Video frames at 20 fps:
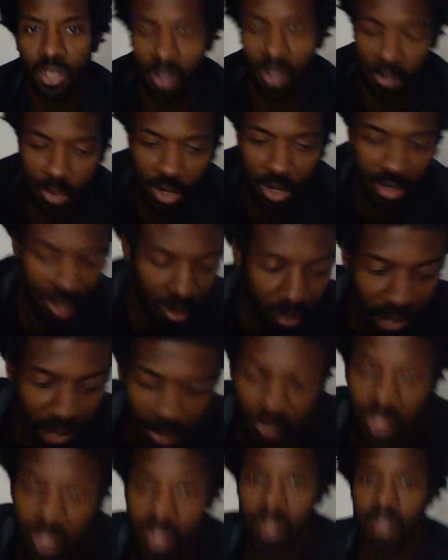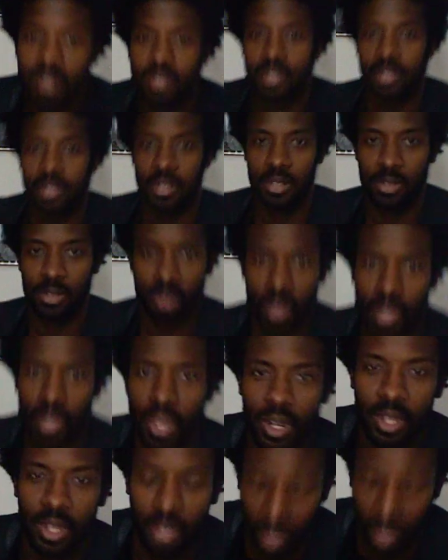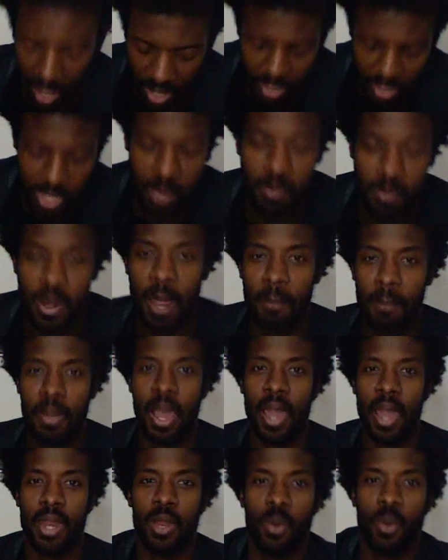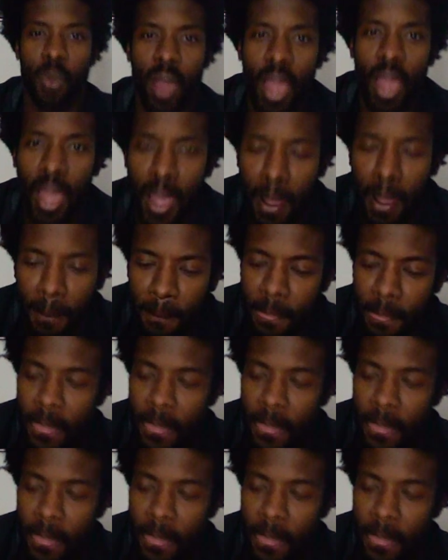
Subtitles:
I'm getting good. I gotta keeping that body right.